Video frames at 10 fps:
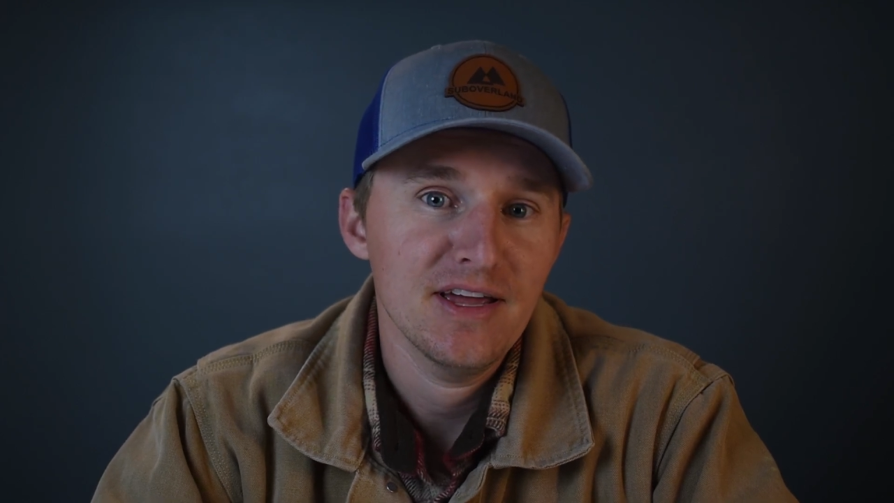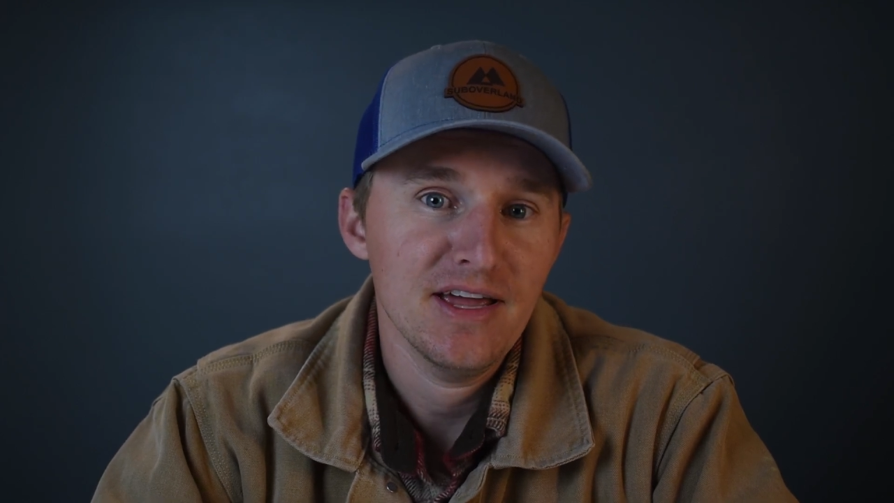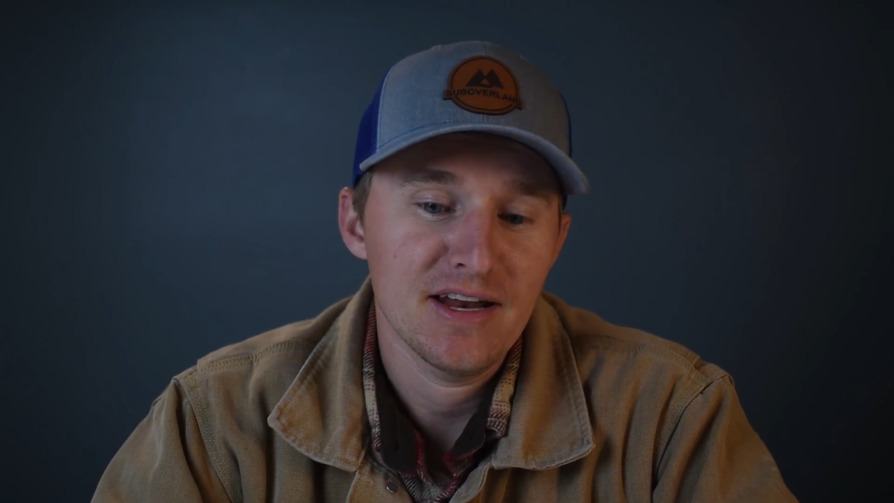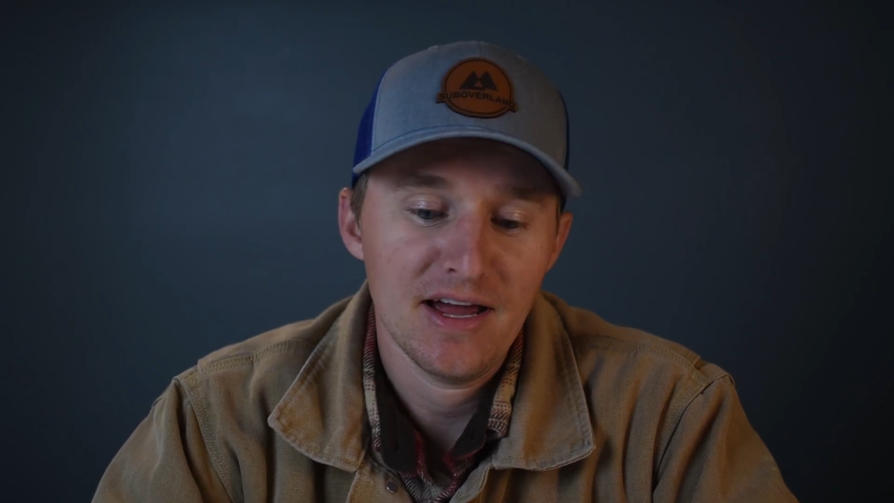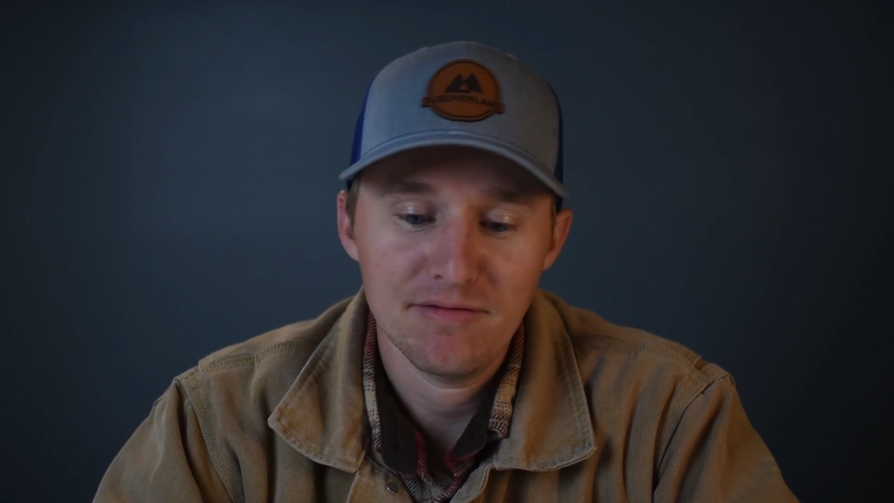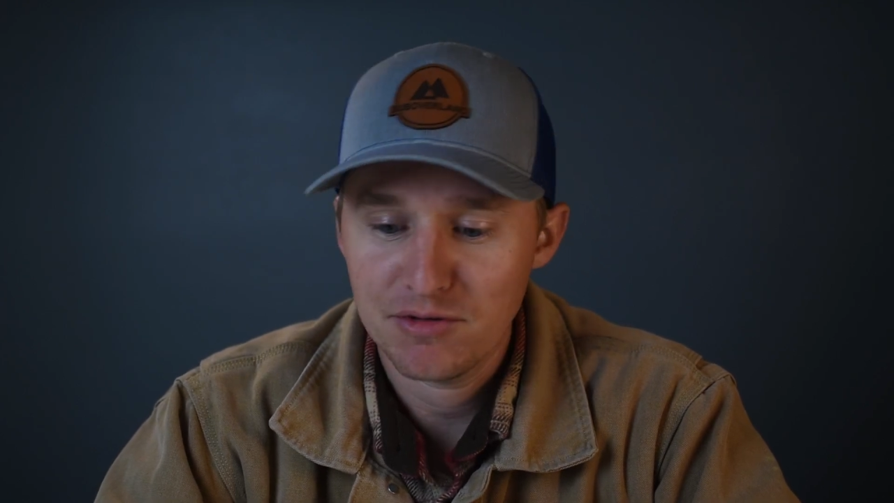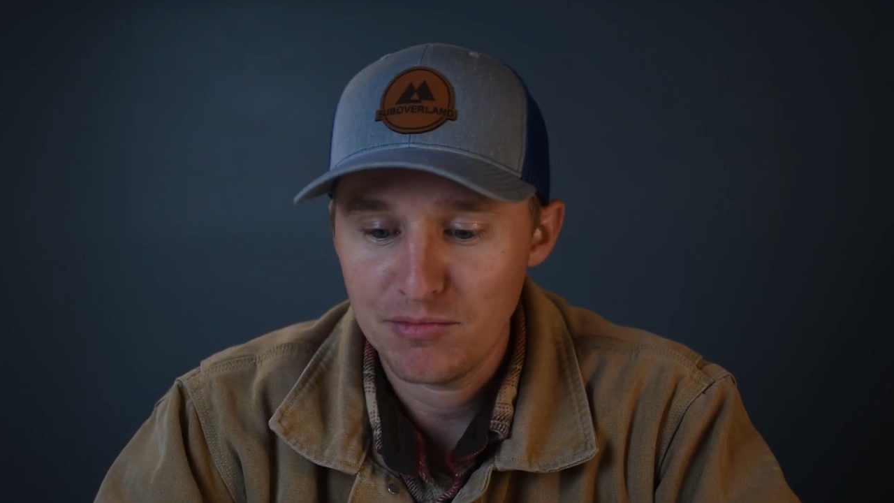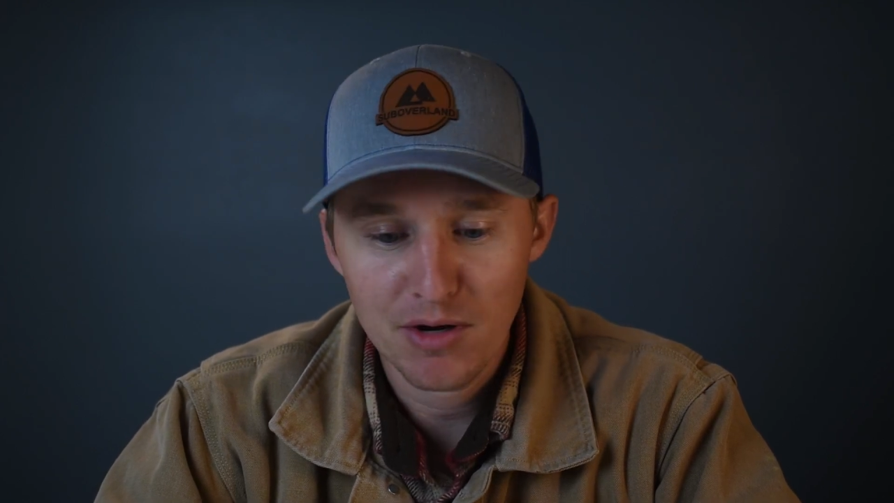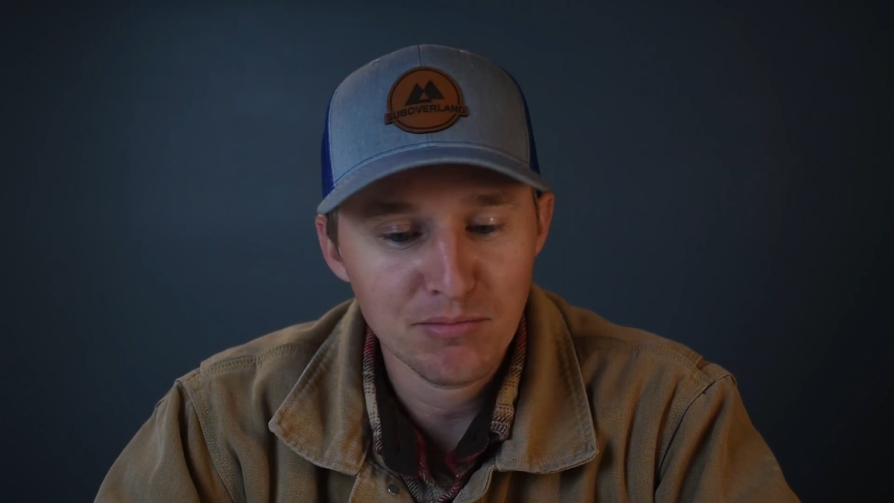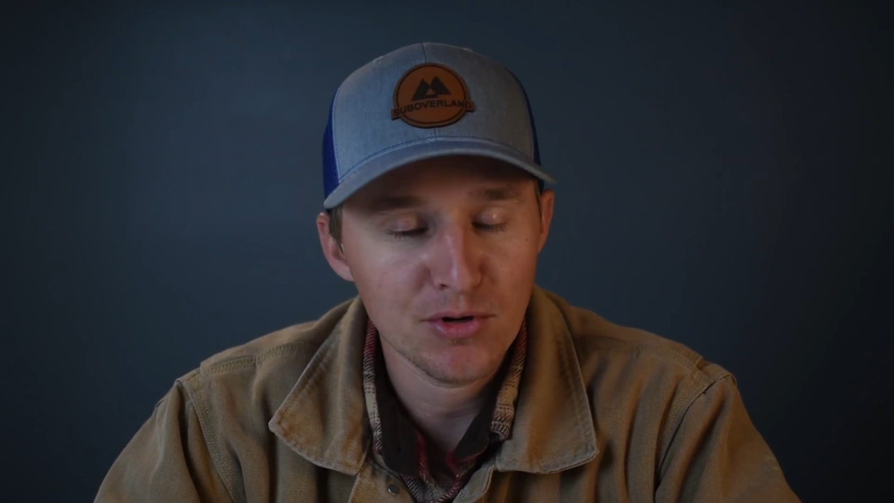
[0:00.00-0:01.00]
And I have
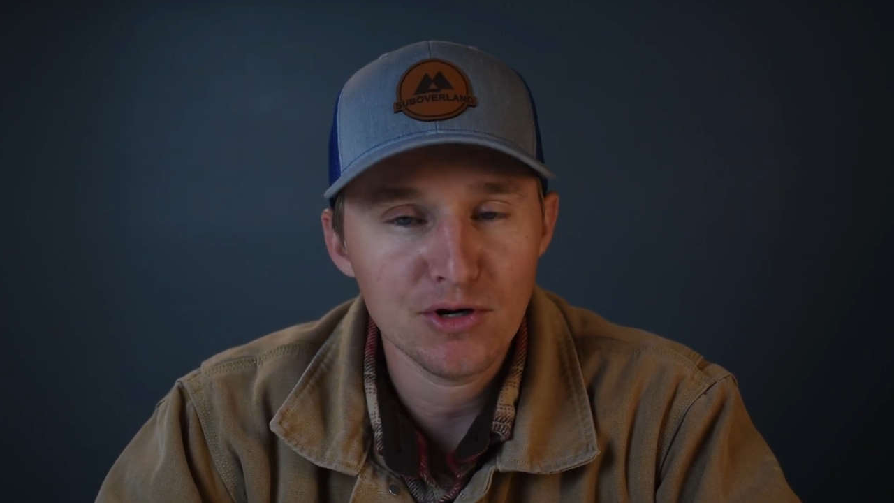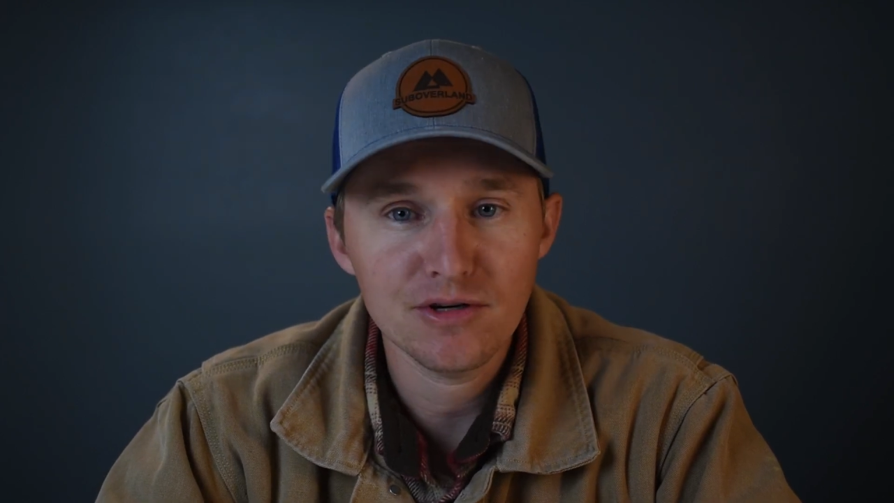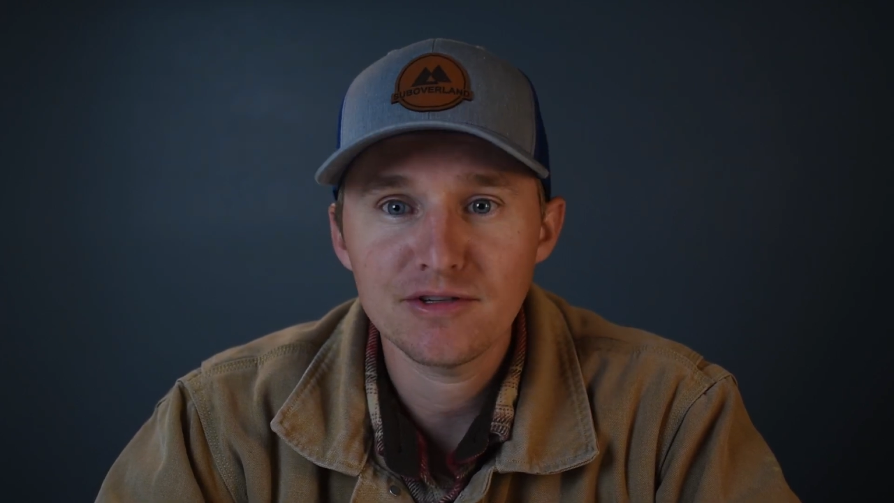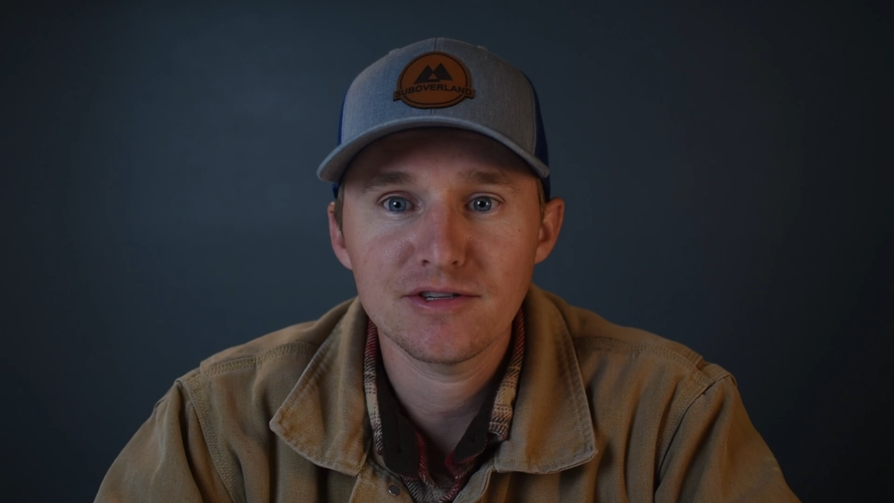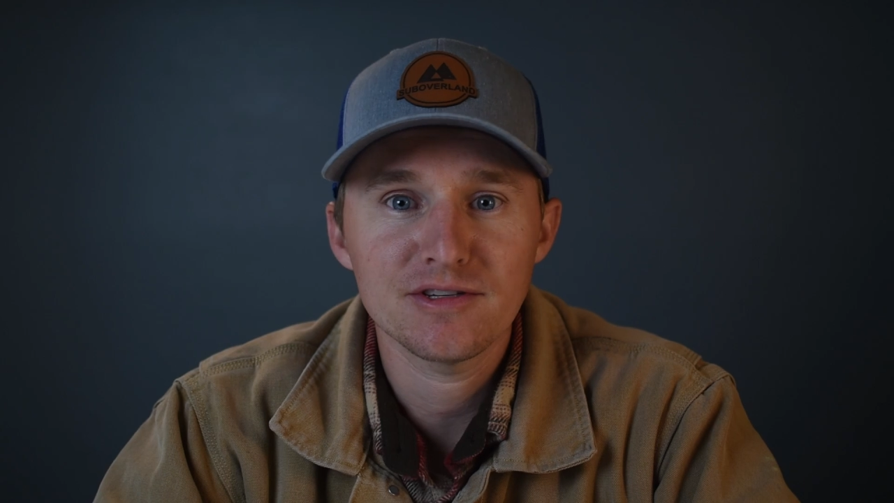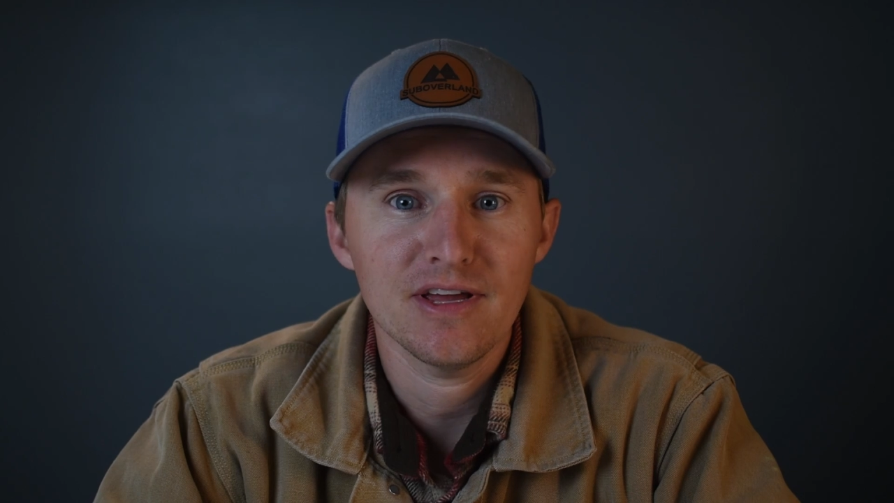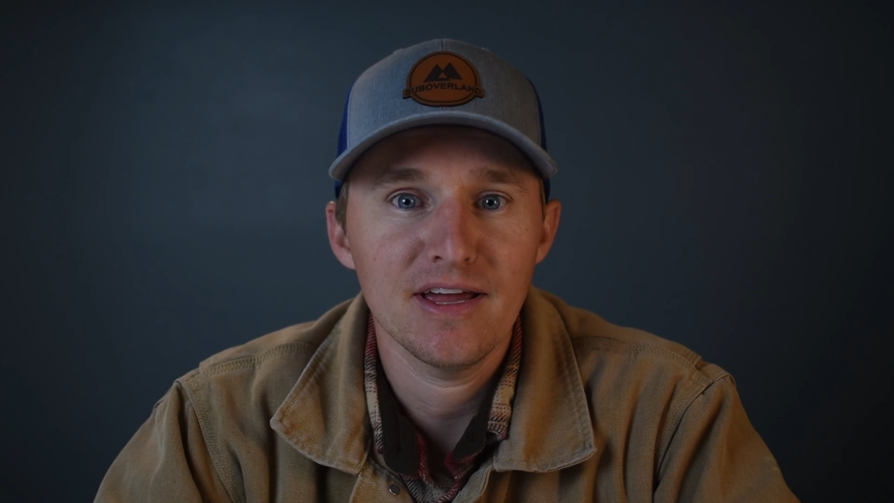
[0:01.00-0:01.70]
some numbers,